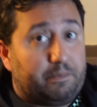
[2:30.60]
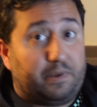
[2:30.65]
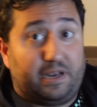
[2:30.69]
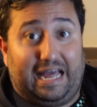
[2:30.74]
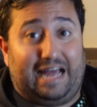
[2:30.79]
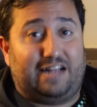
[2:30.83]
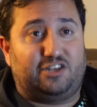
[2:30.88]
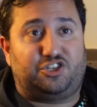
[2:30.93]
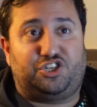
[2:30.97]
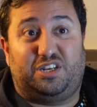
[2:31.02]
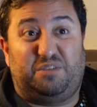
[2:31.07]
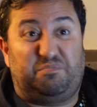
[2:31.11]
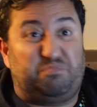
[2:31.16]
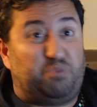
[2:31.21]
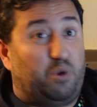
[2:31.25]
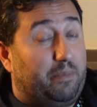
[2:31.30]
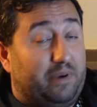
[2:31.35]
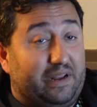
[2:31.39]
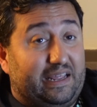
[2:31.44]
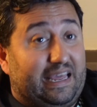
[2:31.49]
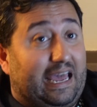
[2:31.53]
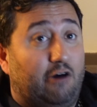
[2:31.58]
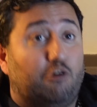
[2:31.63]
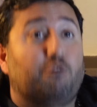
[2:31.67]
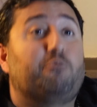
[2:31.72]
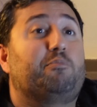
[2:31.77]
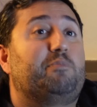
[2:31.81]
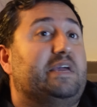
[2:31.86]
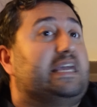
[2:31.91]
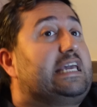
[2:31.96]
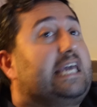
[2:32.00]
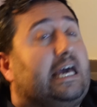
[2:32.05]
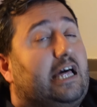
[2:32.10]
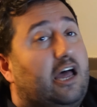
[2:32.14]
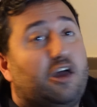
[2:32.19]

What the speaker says: but it actually probably helped me get